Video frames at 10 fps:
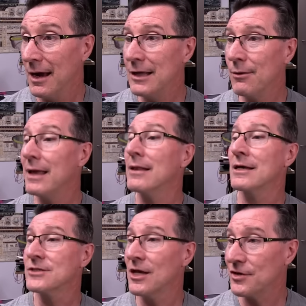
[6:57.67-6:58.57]
Anyway,
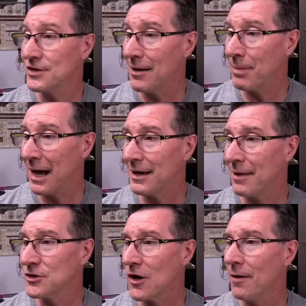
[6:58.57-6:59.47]
let's hit the done button up
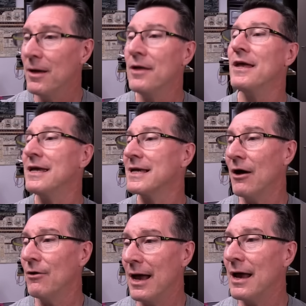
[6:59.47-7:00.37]
the top. There you
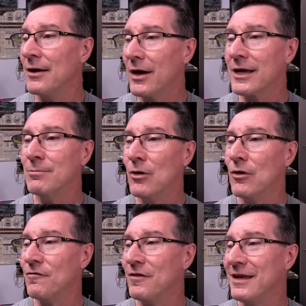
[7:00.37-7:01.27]
go. And I can
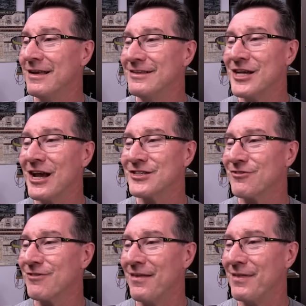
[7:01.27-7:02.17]
move the text
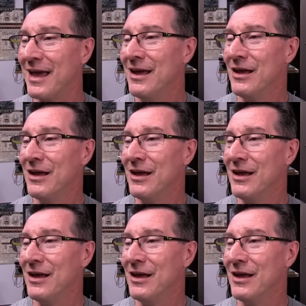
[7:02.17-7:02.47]
around there.